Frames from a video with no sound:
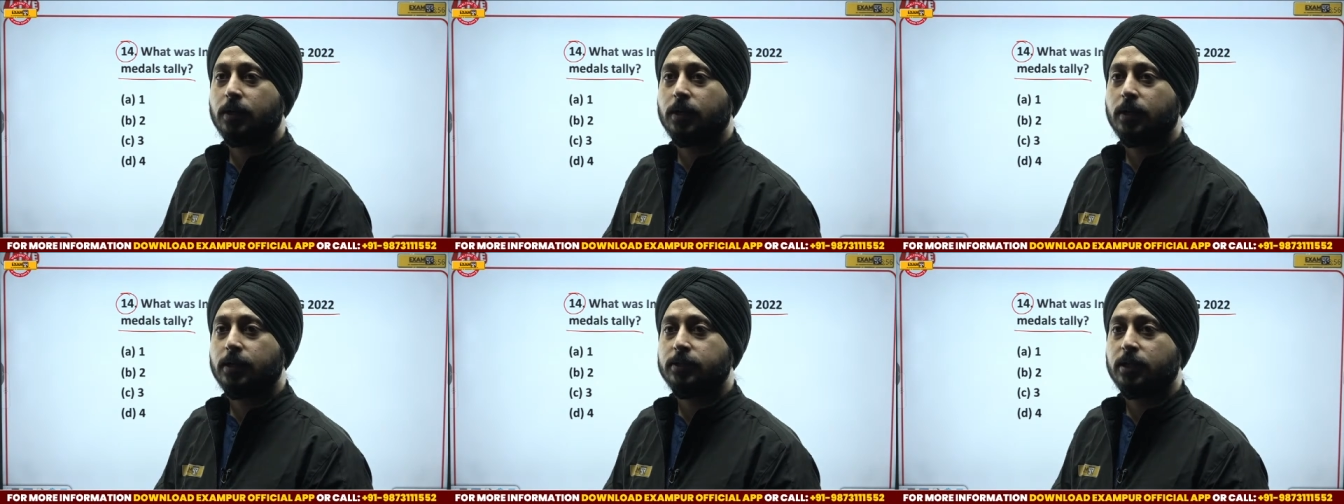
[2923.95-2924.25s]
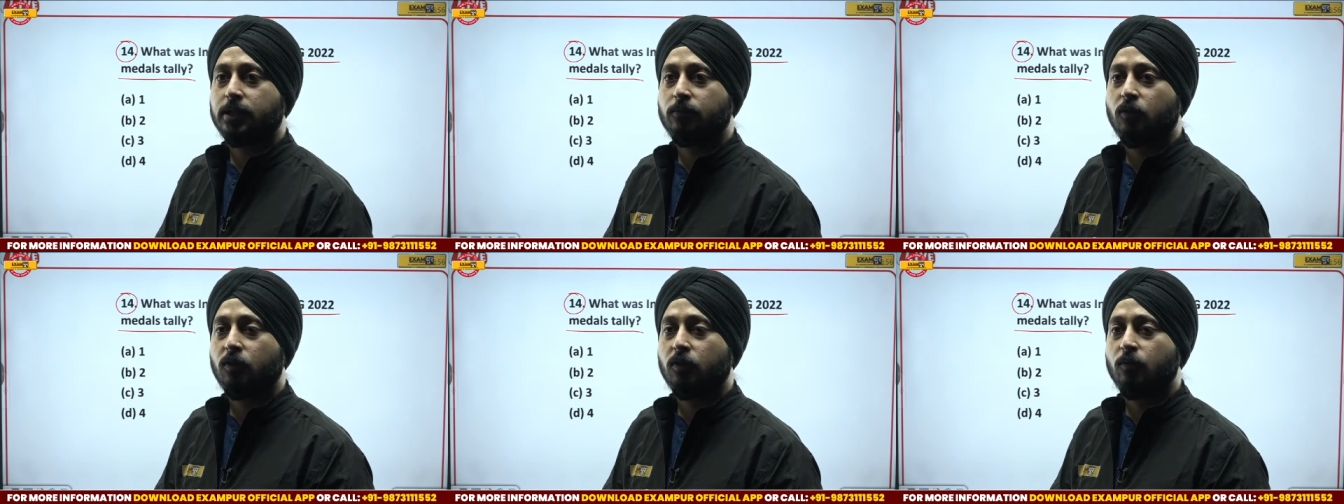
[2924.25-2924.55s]
and
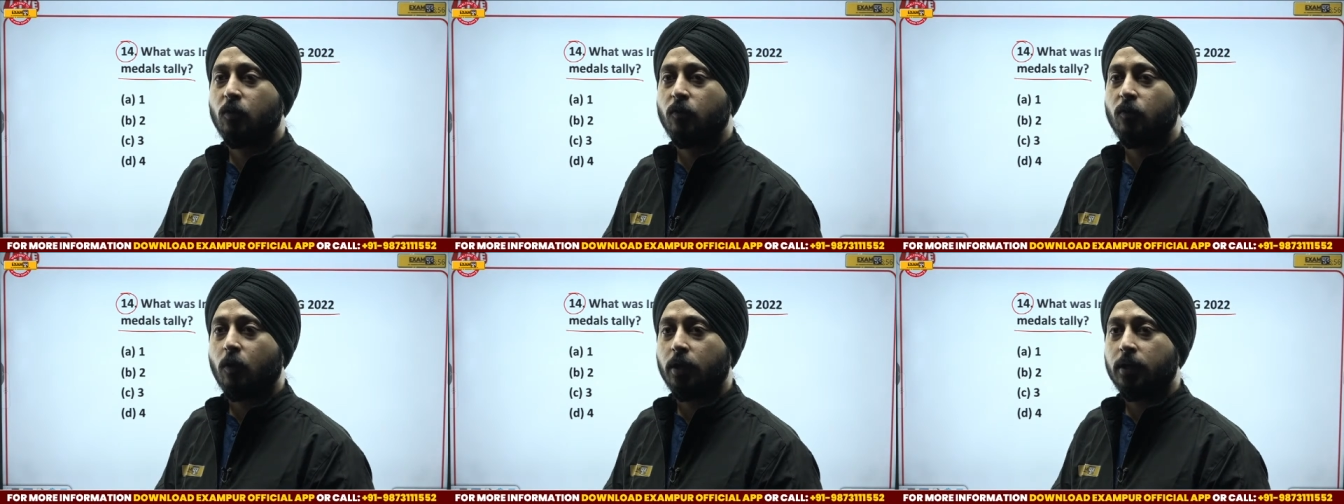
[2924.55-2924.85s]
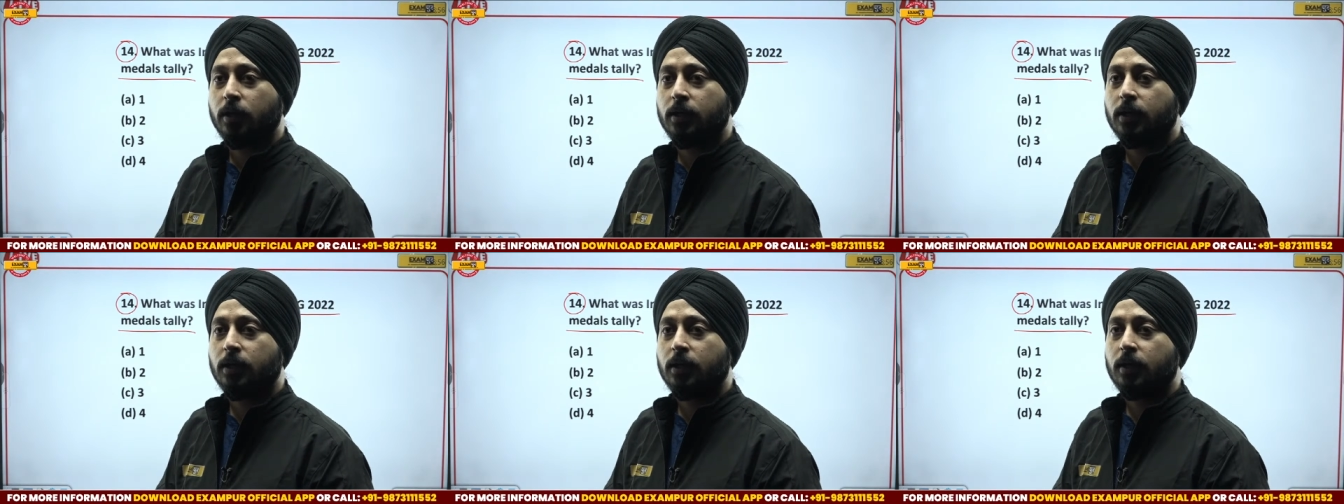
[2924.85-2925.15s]
then we'll move
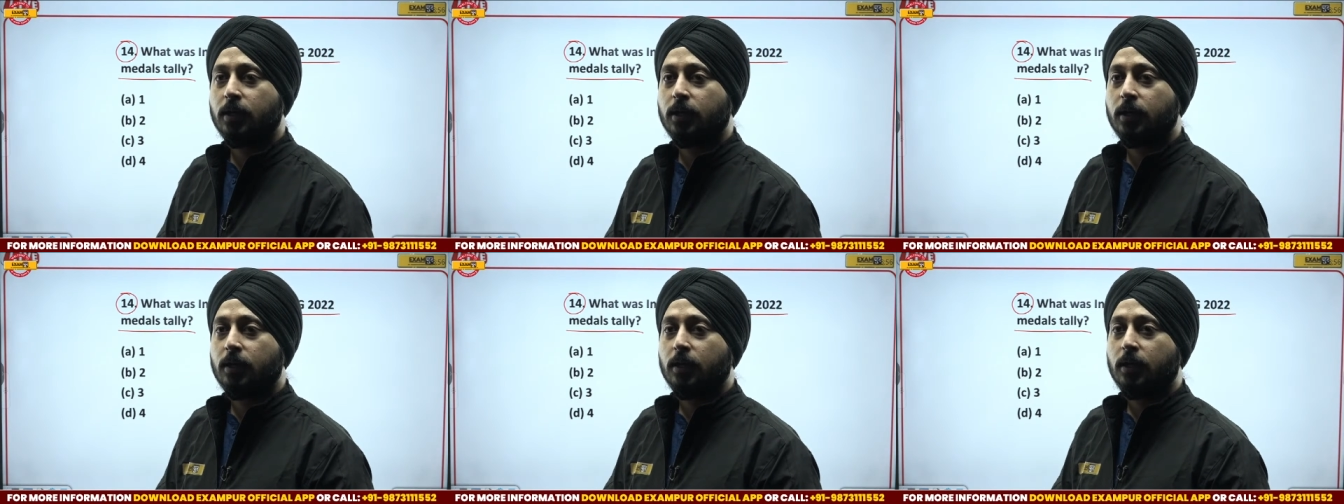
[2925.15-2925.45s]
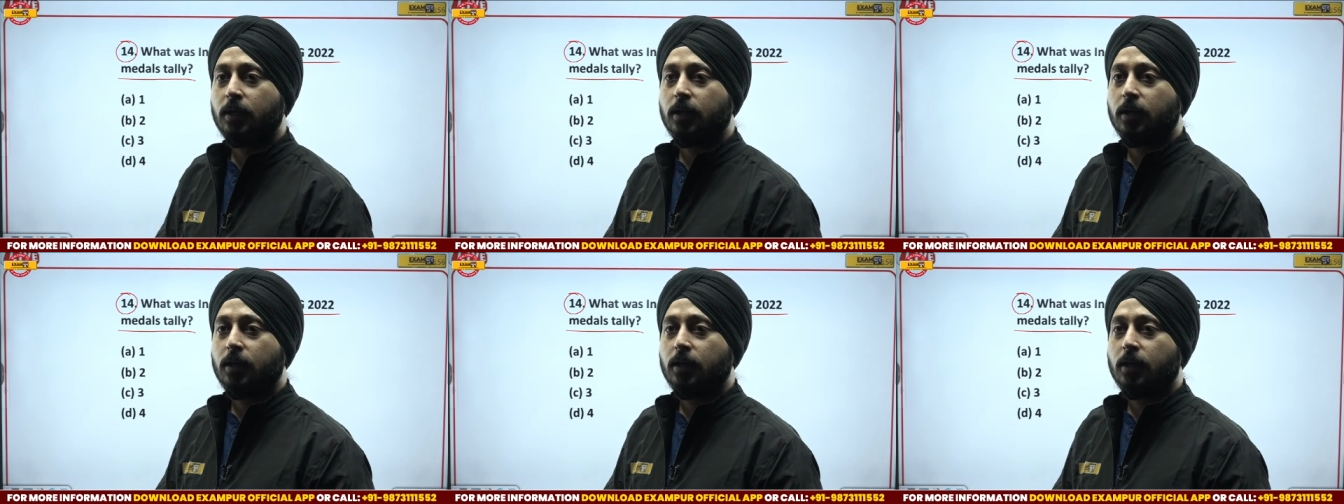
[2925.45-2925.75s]
on.
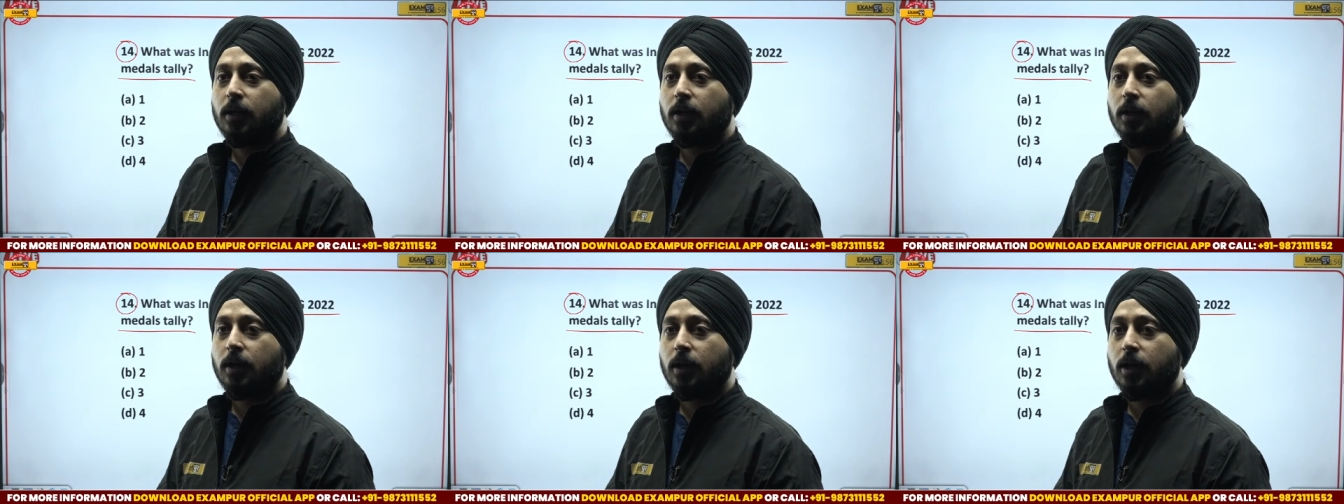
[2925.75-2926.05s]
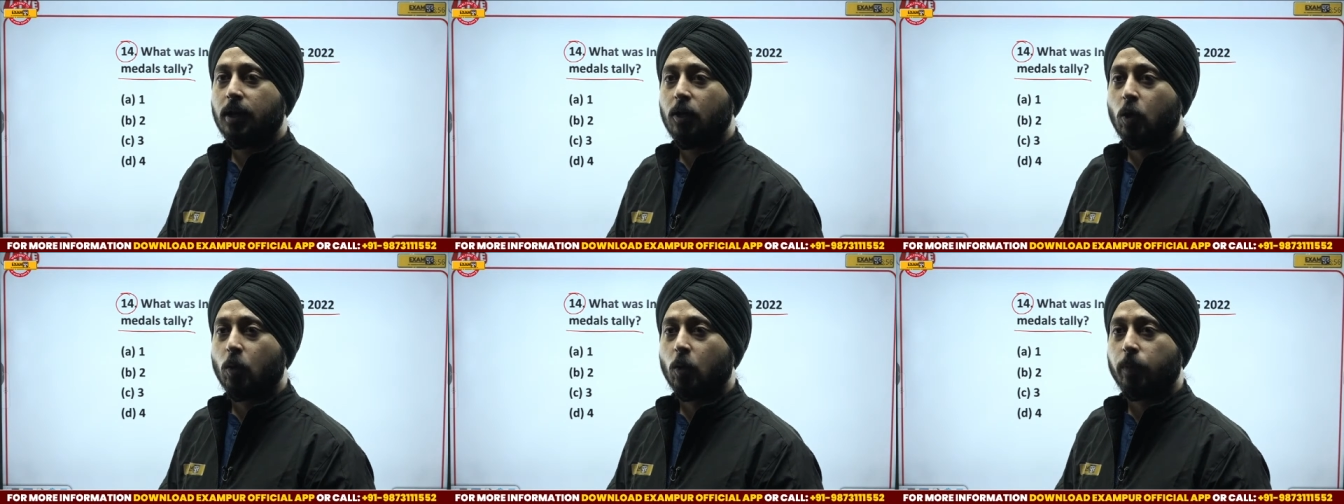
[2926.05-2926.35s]

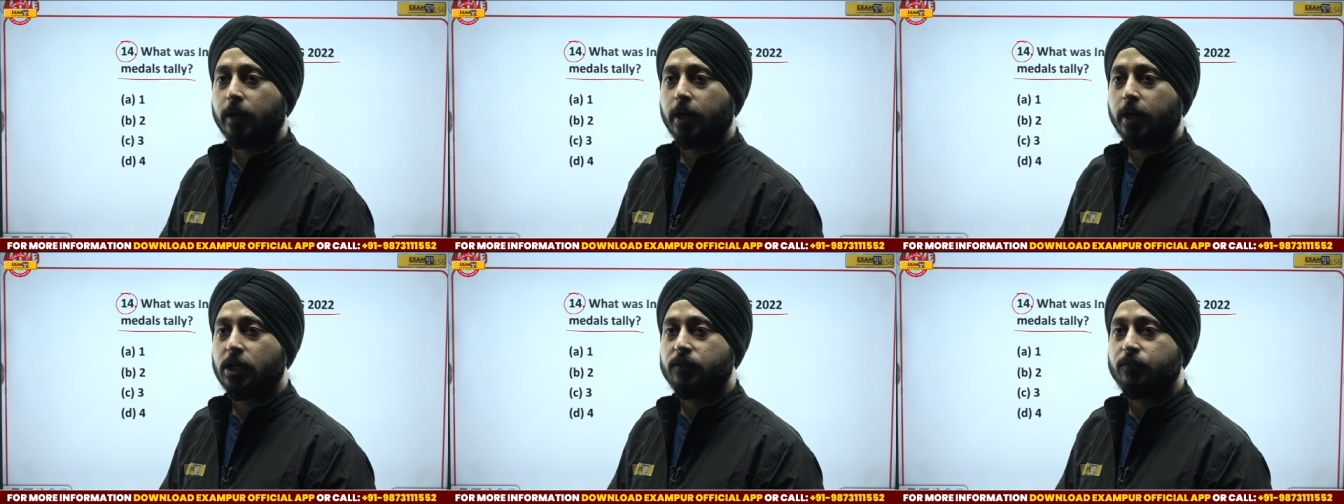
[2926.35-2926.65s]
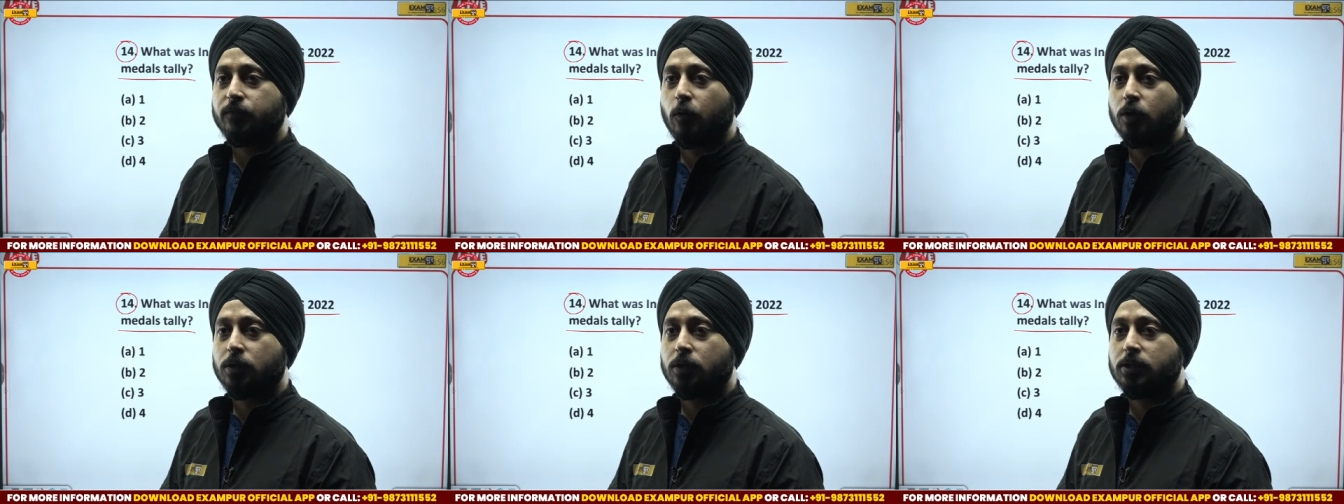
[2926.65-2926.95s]
Uh, Lok Prakash,
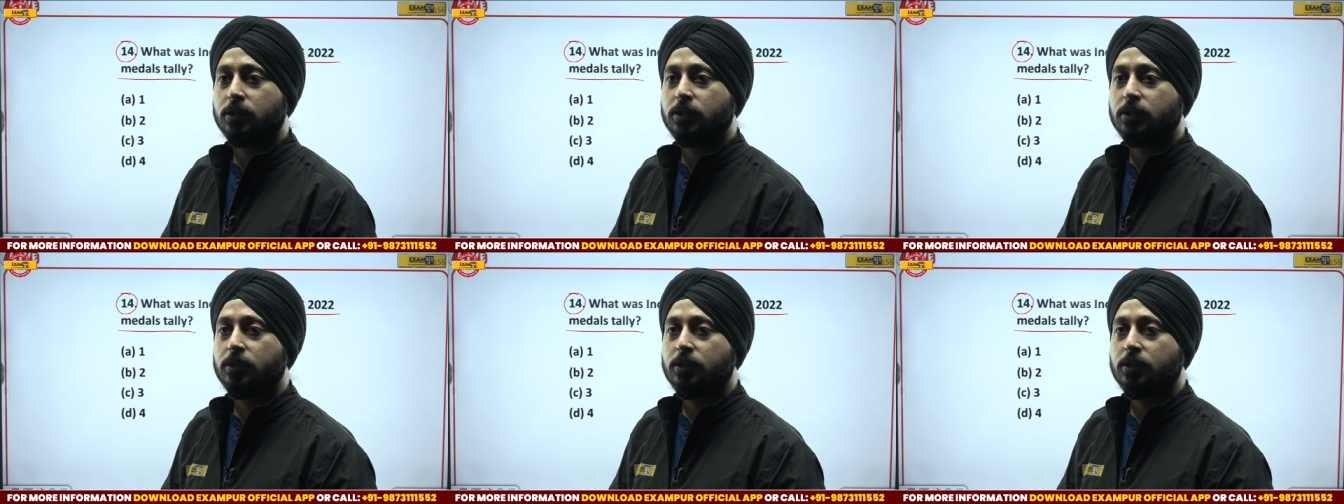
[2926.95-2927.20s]
fourth,